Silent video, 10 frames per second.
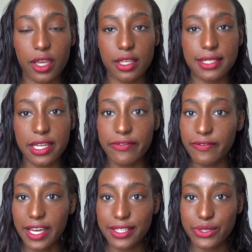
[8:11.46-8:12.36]
stuff
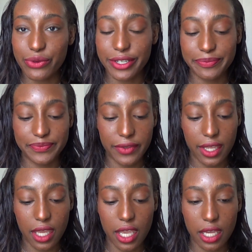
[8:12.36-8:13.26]
of that sort.
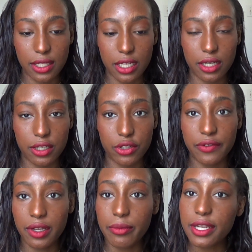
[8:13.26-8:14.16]
And then you can
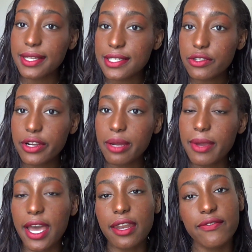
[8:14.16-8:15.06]
find me on Instagram
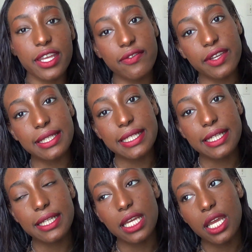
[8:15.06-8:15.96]
at
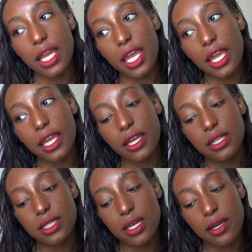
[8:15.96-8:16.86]
FAITHVDEAN, and